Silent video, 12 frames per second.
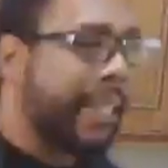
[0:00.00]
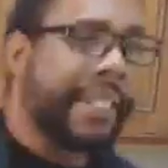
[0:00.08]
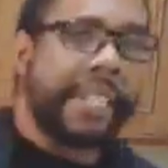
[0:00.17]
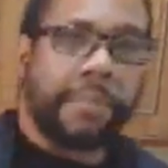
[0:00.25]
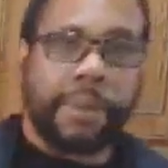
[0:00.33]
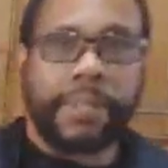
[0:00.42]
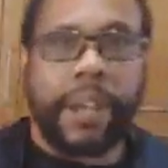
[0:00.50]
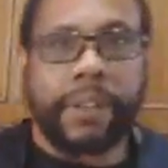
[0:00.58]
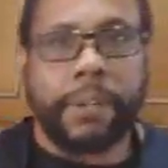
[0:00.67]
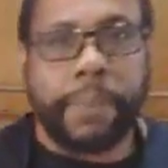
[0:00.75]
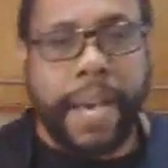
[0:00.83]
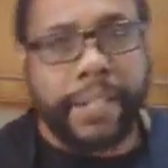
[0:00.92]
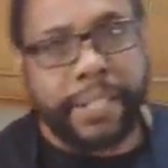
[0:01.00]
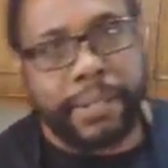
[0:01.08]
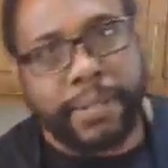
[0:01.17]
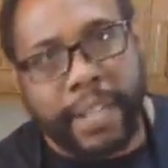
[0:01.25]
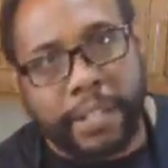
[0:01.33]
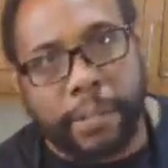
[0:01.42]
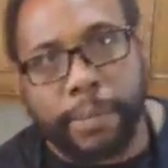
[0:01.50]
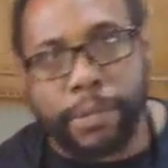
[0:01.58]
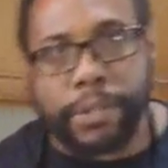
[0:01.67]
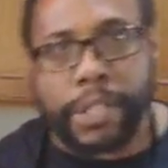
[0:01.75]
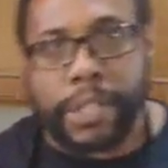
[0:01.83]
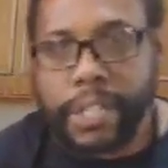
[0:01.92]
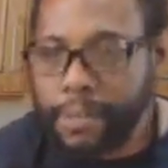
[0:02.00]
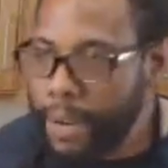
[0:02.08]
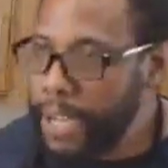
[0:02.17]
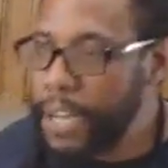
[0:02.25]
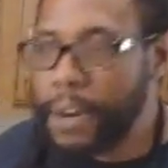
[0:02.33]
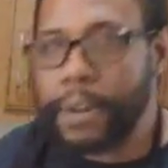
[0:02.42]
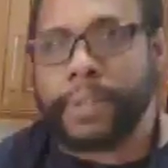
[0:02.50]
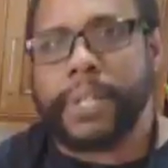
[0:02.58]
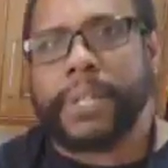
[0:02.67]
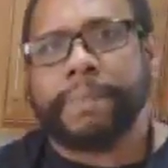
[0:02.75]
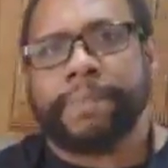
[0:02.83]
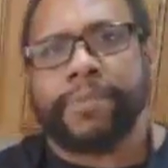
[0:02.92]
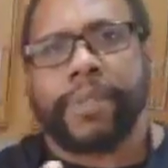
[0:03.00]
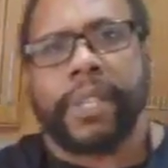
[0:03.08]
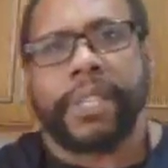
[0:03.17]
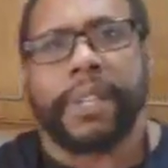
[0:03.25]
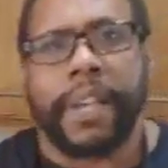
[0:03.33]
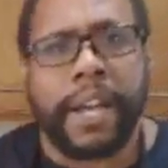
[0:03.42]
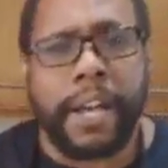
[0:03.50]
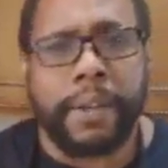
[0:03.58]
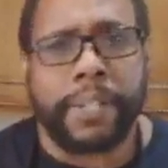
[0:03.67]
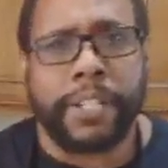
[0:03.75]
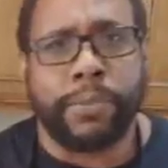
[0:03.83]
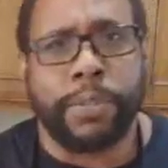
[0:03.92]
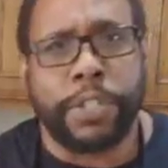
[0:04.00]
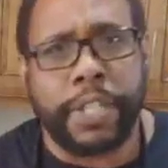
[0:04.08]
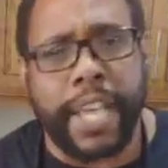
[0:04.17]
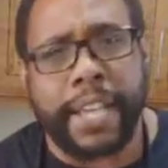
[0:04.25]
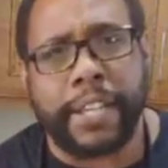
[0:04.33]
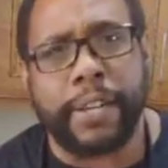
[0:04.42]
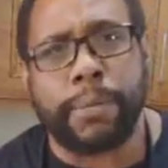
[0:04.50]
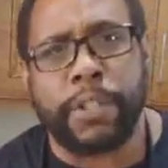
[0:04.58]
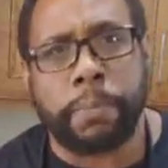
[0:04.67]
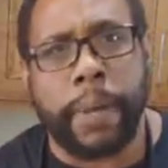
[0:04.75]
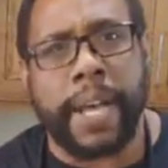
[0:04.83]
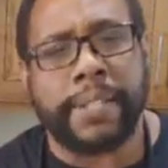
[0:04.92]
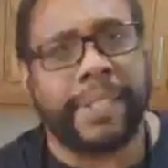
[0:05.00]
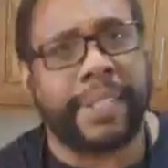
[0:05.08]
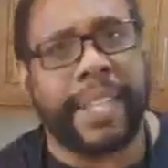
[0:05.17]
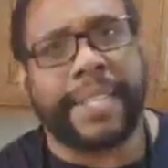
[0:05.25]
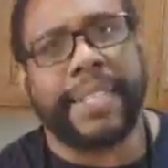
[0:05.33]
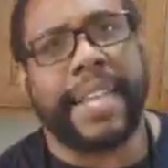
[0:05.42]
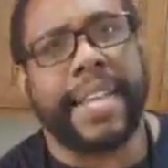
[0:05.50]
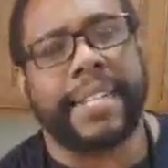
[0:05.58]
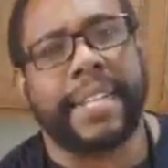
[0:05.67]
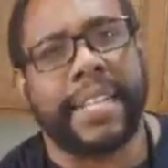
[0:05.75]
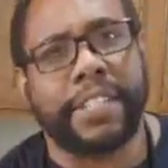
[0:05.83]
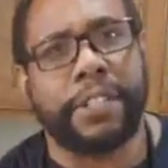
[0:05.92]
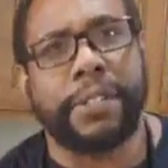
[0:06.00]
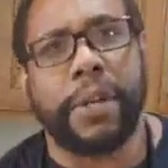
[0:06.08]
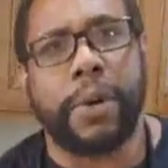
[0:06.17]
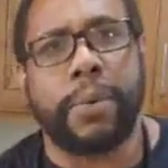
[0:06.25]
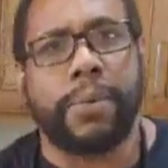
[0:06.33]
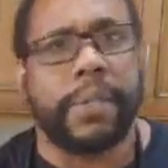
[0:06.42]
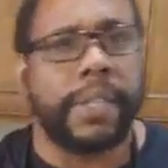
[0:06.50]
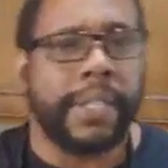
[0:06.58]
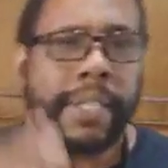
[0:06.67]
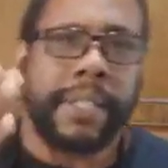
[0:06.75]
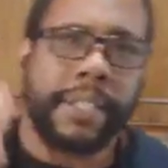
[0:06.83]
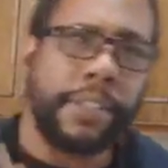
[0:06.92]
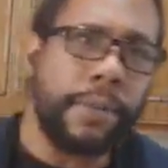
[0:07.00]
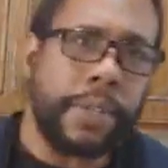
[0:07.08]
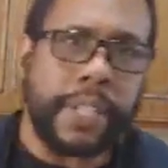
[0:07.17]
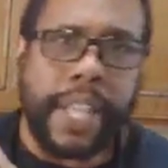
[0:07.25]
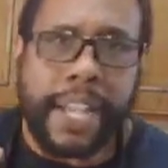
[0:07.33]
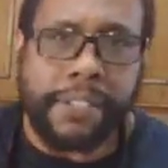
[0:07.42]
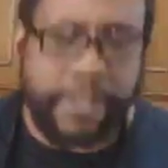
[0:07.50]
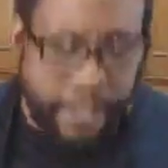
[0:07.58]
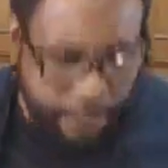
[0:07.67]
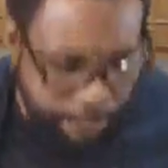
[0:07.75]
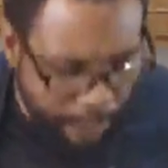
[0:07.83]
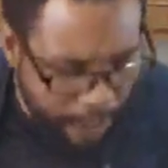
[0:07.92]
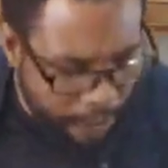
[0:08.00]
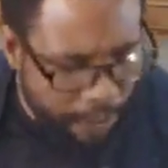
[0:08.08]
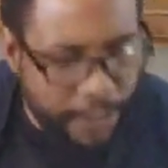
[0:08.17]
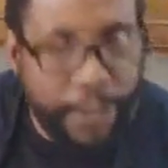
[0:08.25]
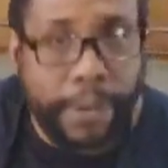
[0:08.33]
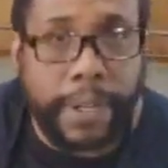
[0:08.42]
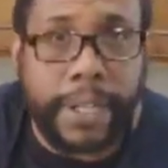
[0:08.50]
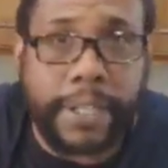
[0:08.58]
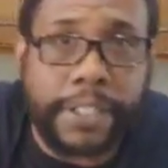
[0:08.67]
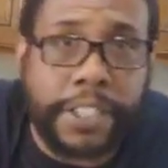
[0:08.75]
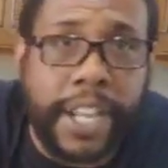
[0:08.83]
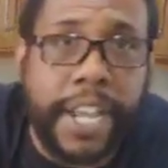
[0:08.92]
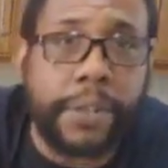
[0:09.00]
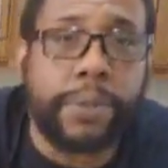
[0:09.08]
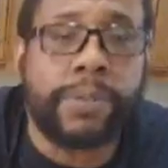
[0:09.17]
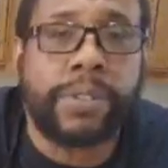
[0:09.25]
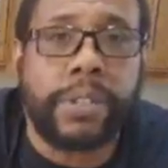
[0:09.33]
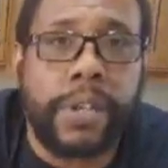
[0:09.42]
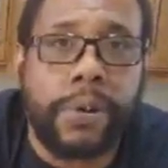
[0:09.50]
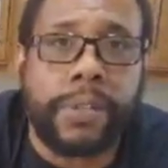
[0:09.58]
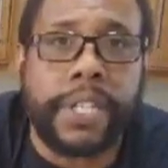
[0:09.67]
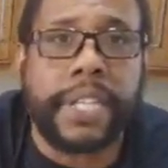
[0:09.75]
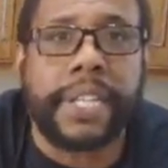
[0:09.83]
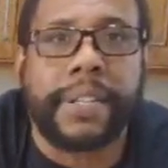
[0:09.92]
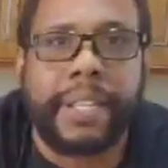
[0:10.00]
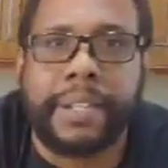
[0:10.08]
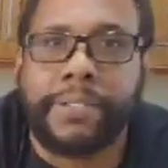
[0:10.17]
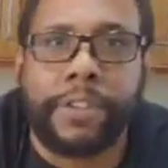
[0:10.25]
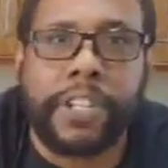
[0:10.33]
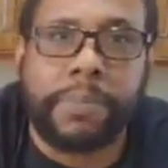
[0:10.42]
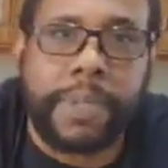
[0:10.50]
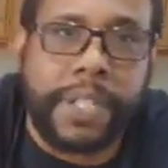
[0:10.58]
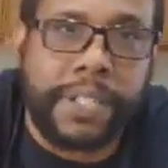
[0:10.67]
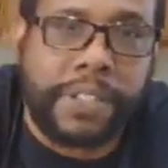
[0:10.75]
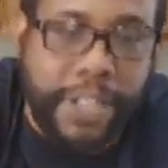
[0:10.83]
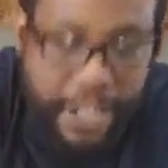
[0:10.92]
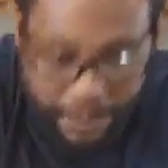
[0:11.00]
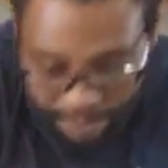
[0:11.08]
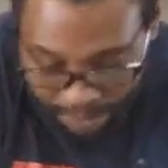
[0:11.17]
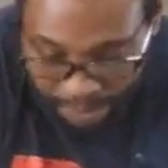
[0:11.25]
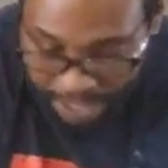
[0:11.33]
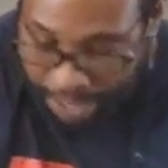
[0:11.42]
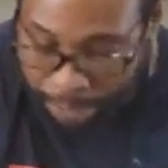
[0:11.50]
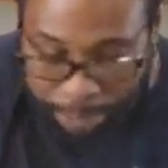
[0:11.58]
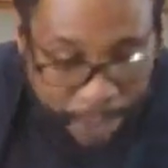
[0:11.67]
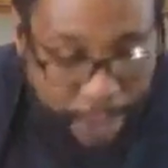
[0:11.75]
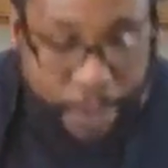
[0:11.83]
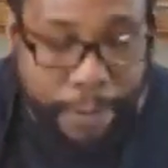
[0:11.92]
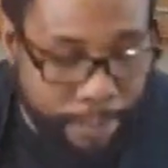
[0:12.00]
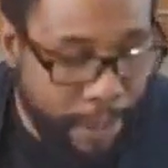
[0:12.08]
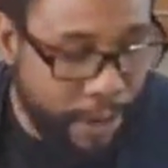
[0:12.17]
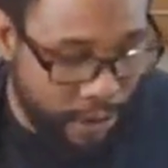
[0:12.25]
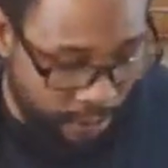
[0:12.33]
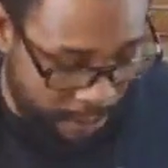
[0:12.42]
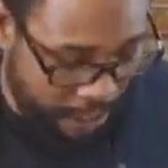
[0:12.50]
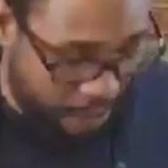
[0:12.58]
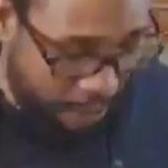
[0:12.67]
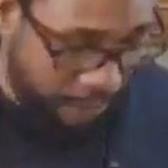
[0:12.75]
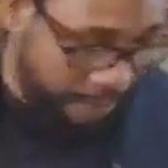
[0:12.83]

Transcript: That's what I'm talking about. This is that community love right here. Because when you got good responses like that let you know you can actually build your channel slowly, and trust me, this channel is going to get better and better as we go.